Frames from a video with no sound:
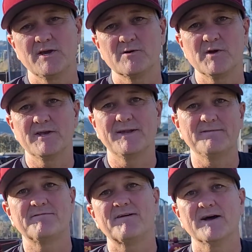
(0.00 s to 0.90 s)
young men
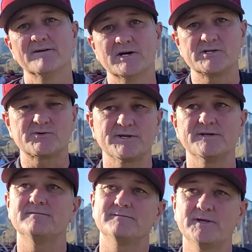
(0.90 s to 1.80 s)
hitting
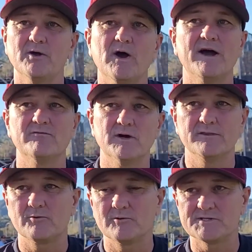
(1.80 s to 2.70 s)
500 you know, halfway
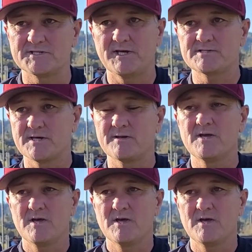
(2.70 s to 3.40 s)
through the season.